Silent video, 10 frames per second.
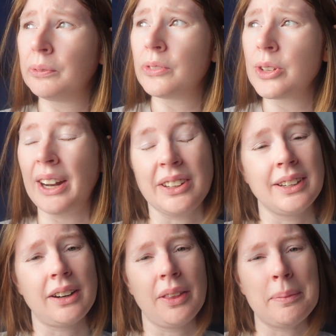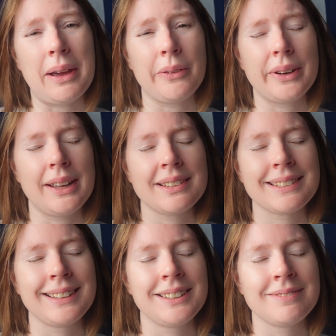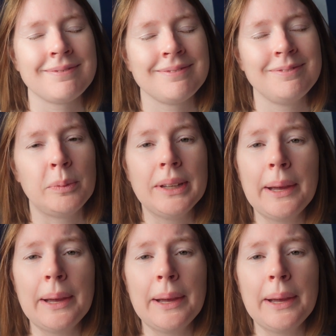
So now you get all the mountain-esque. But